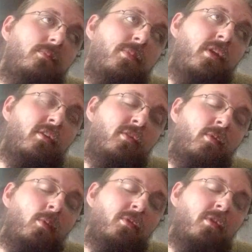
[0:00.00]
because of
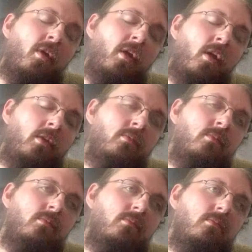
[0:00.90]
what was going on
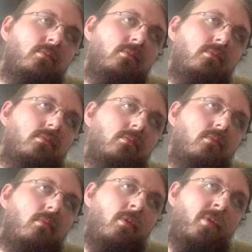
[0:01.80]

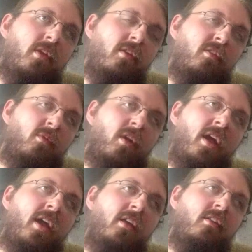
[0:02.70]
and because of what
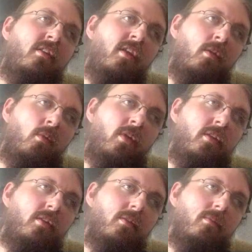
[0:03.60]
I had to deal with.
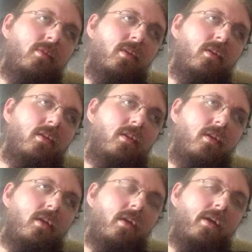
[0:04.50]

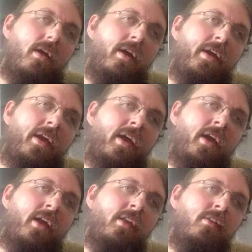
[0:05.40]
I
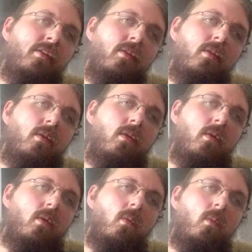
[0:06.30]
had
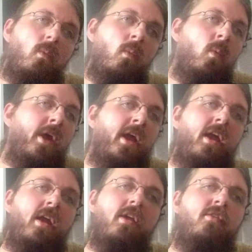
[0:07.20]

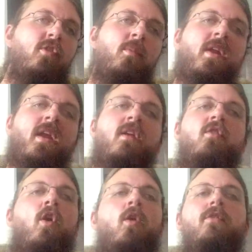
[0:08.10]
way too many
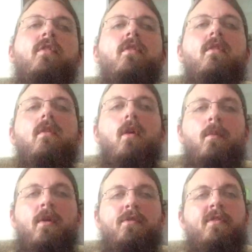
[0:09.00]
adult
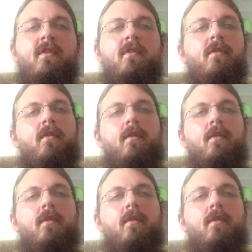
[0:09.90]
emotions